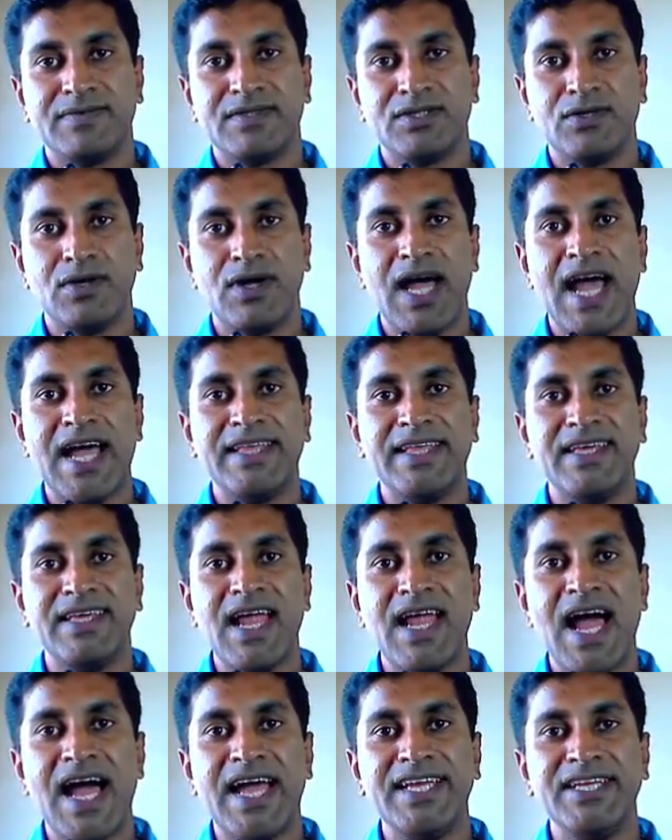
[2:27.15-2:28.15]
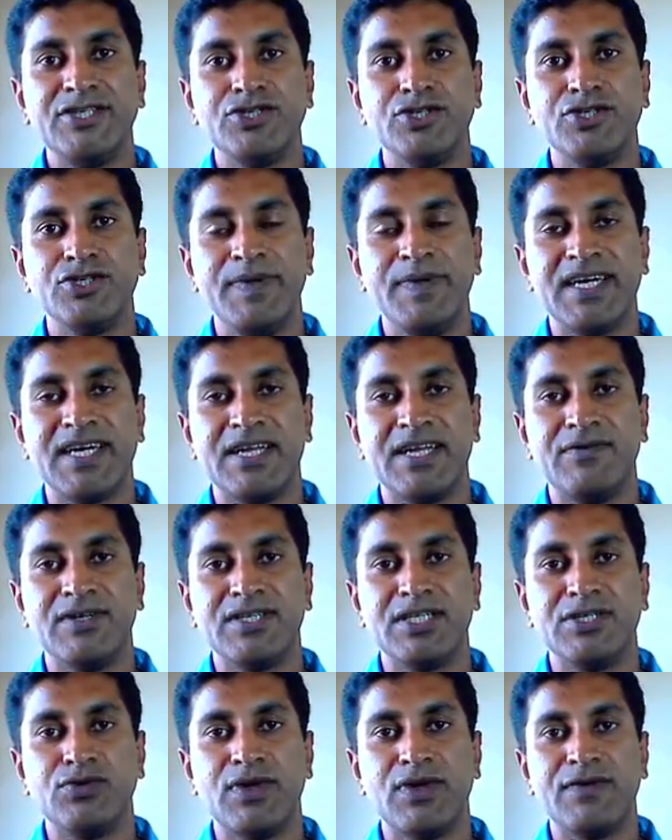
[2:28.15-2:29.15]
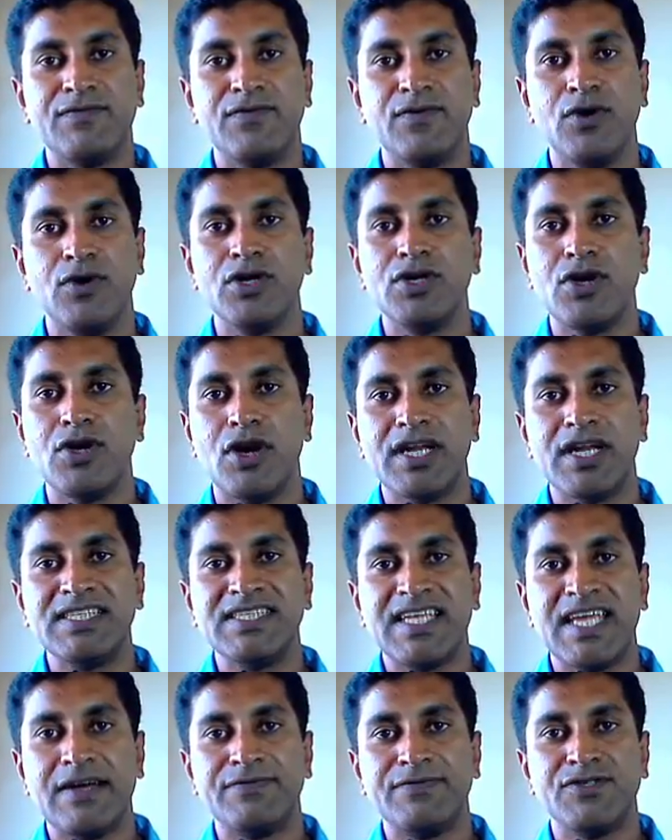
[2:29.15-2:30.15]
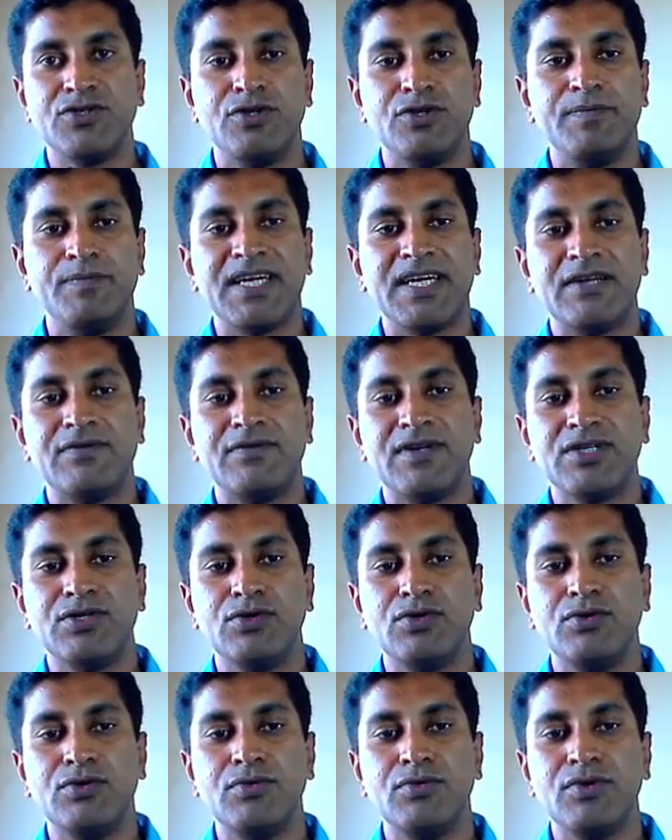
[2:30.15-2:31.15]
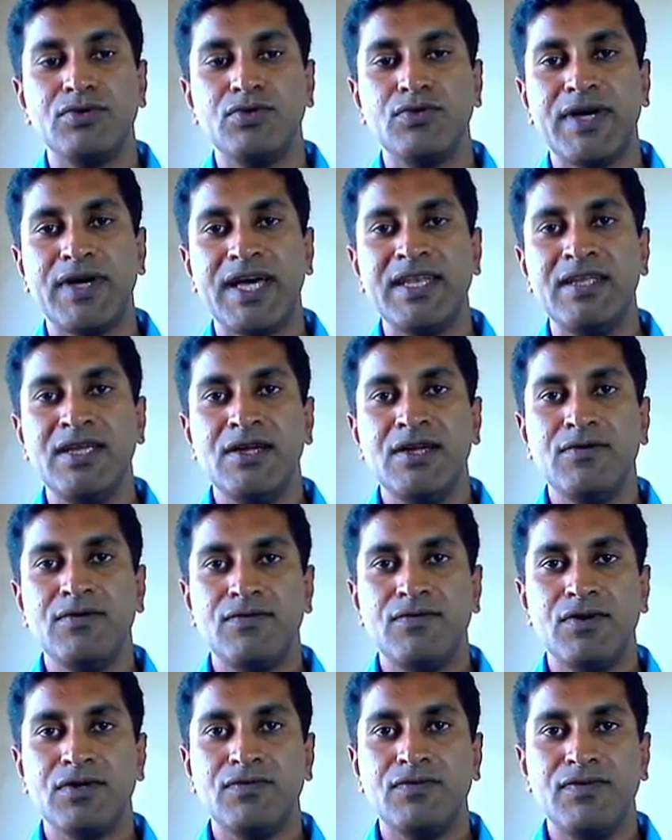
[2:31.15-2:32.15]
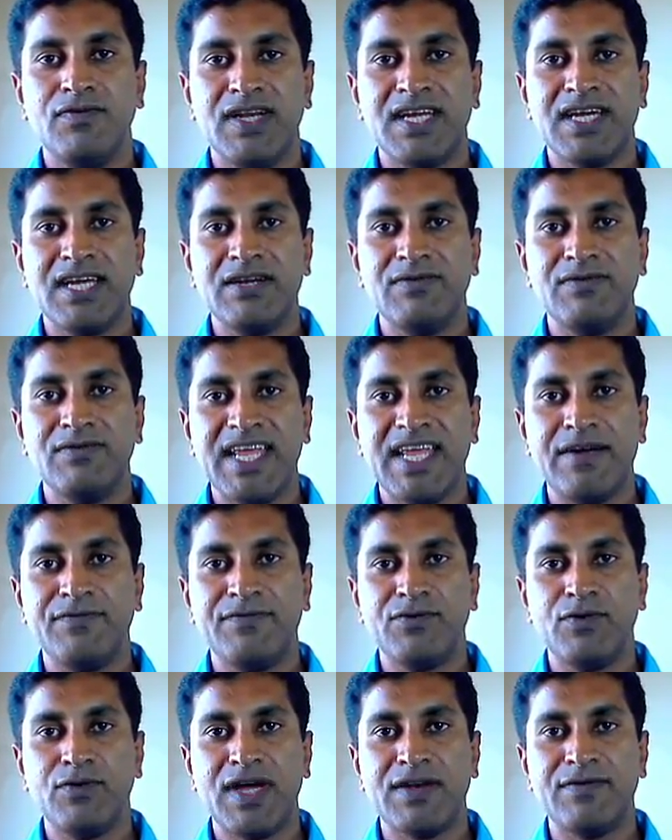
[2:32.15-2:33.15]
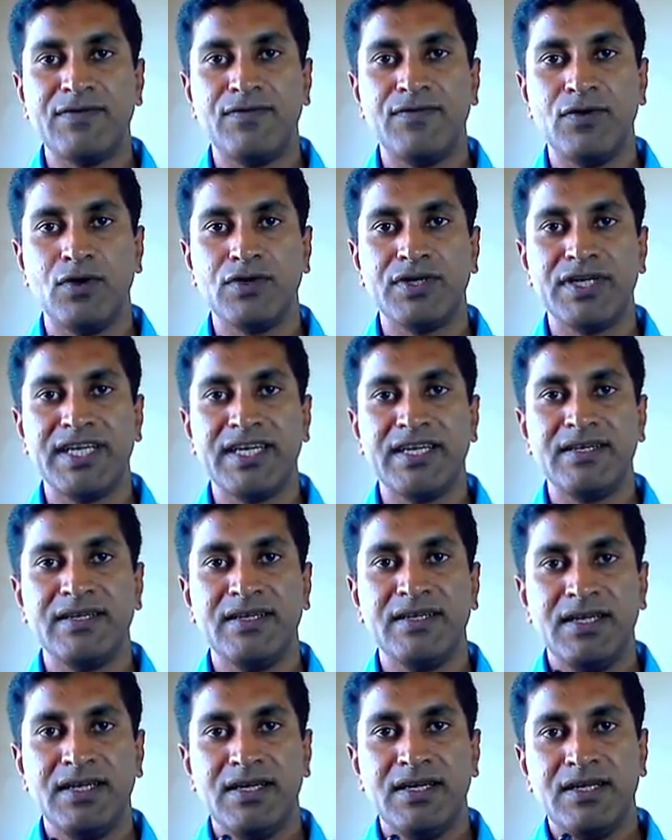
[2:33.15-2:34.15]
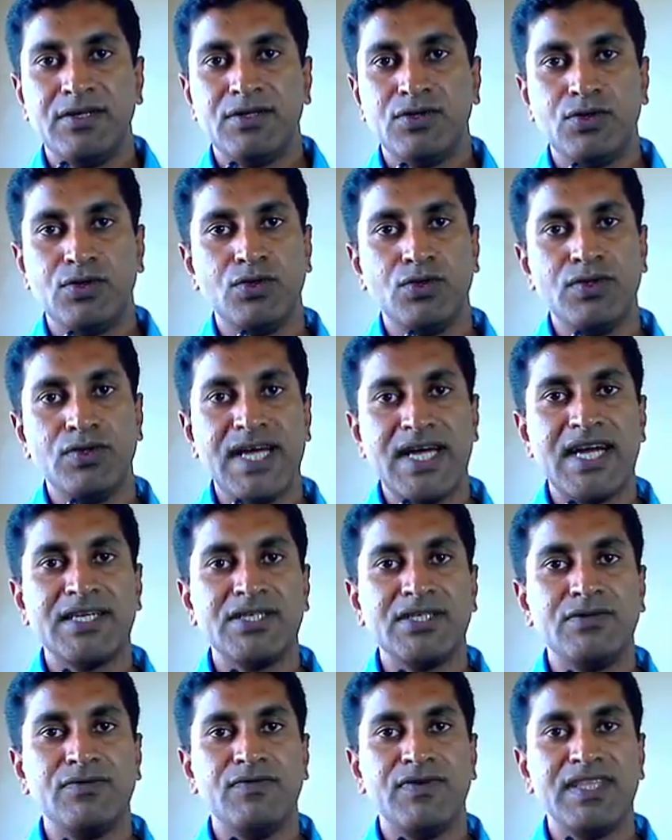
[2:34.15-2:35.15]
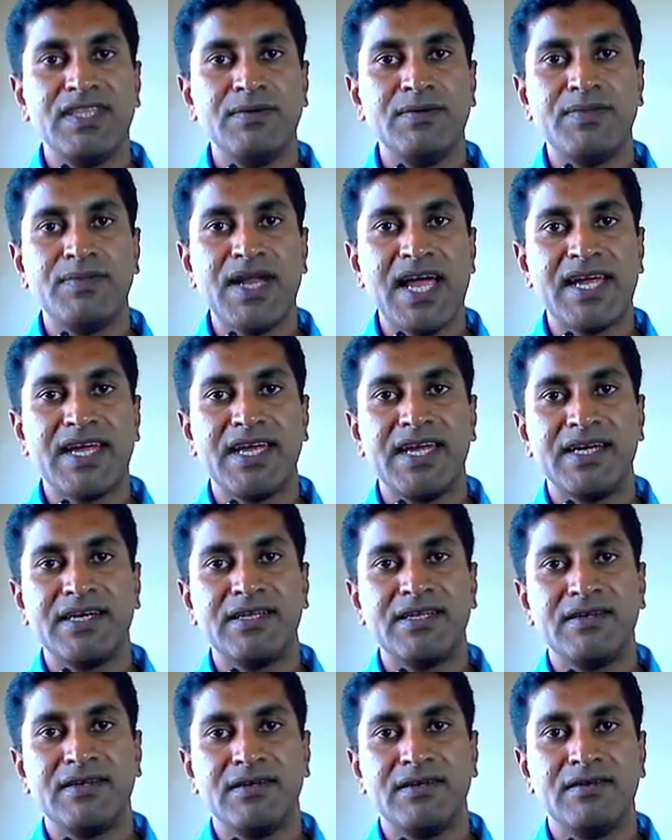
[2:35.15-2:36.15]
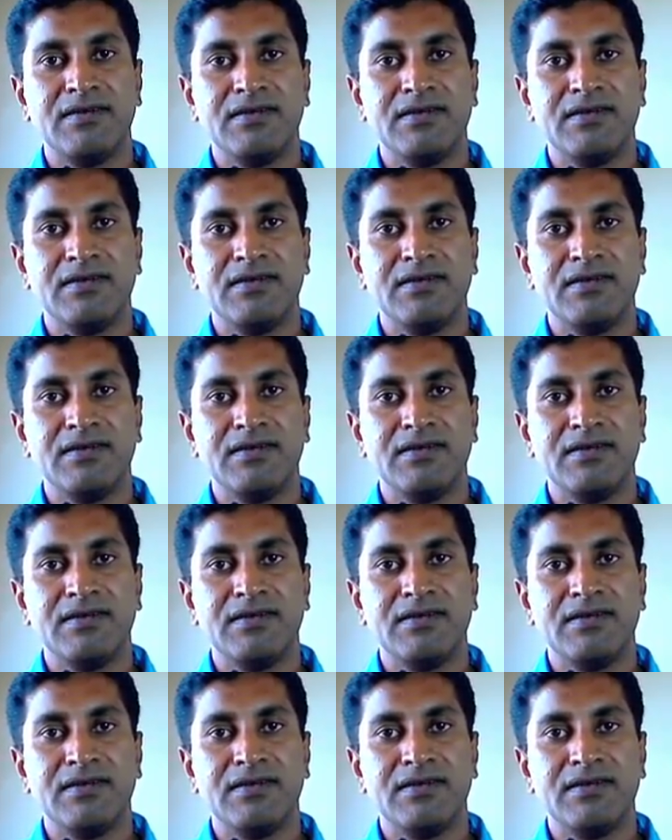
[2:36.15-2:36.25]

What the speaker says: So either I should be converted to an float or else f should be converted to an float. We'll convert f to an float here. To do that, within bracket,